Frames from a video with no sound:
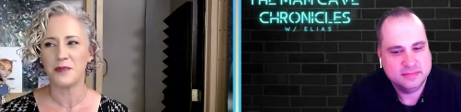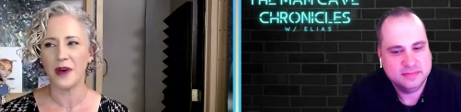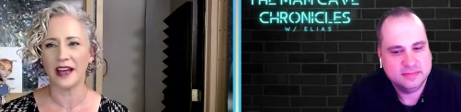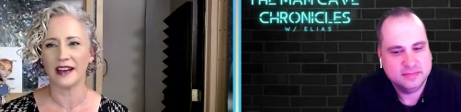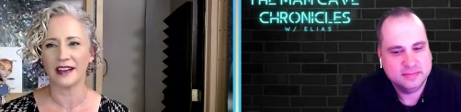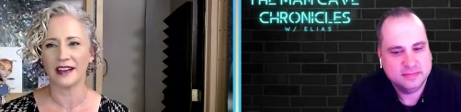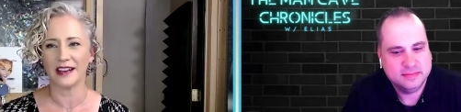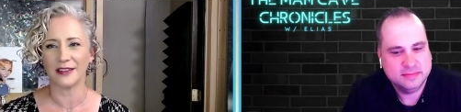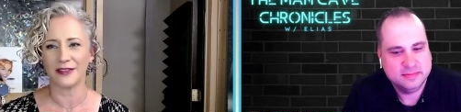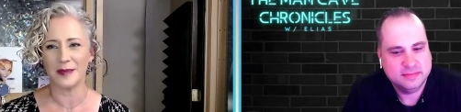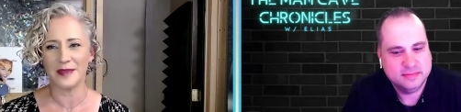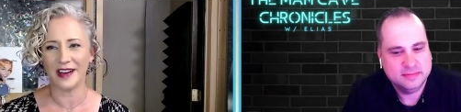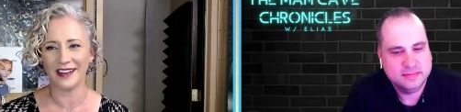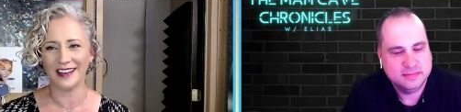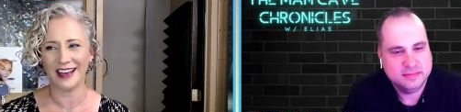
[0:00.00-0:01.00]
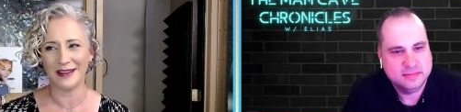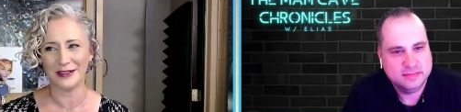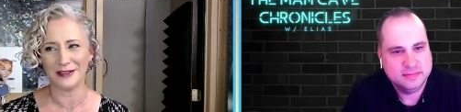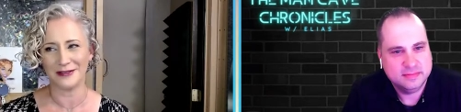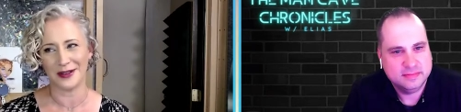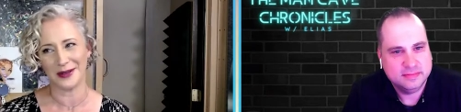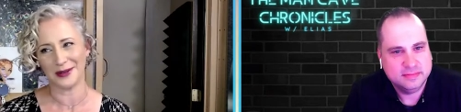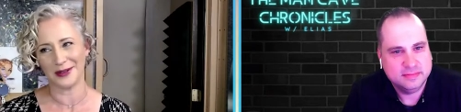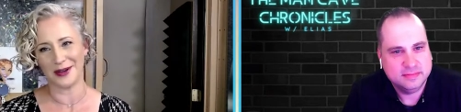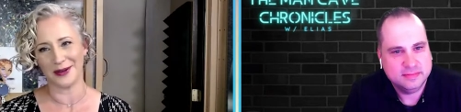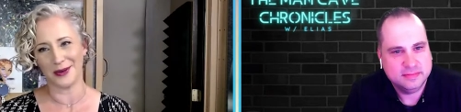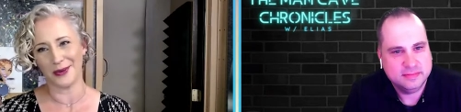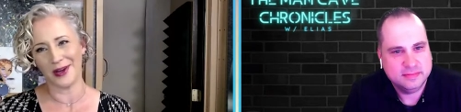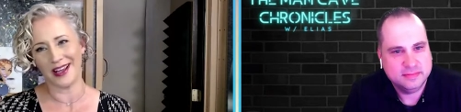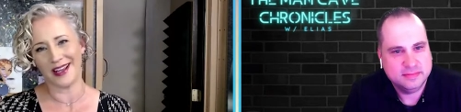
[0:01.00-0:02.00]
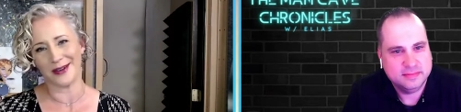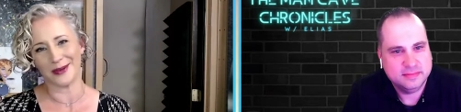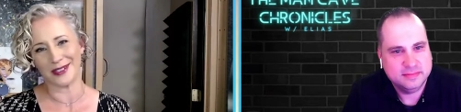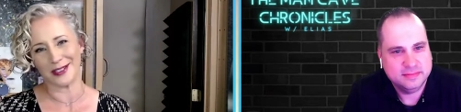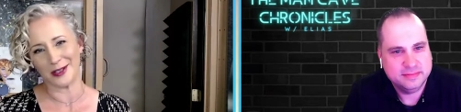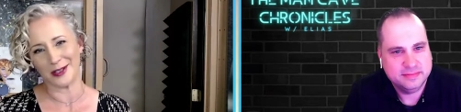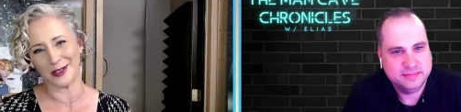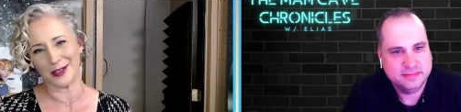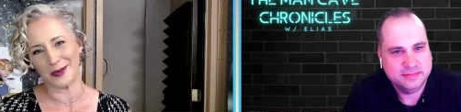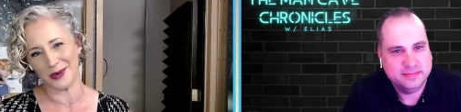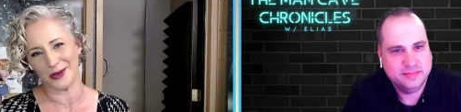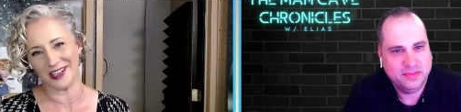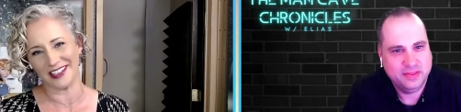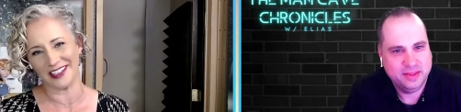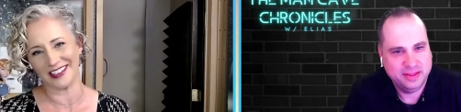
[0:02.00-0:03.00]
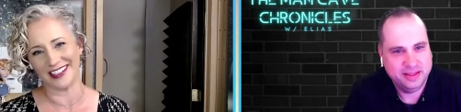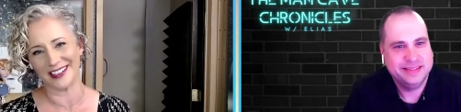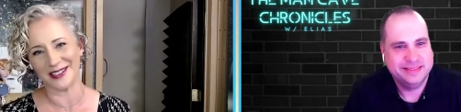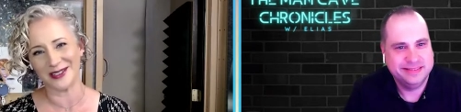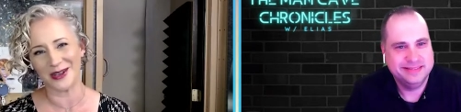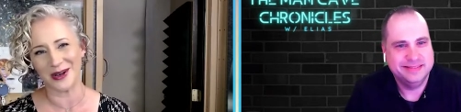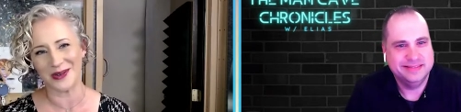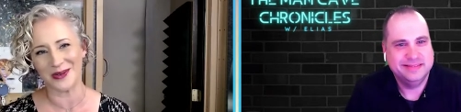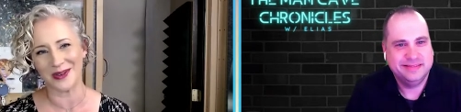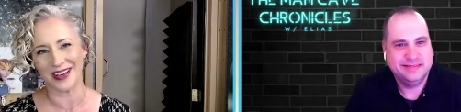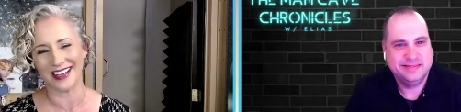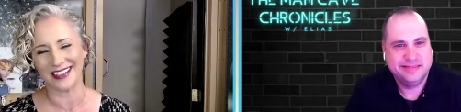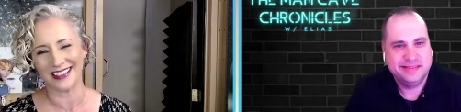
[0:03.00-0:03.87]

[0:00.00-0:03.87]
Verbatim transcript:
Speaker 1: But if I'm not having fun along the way, what's the point? And so I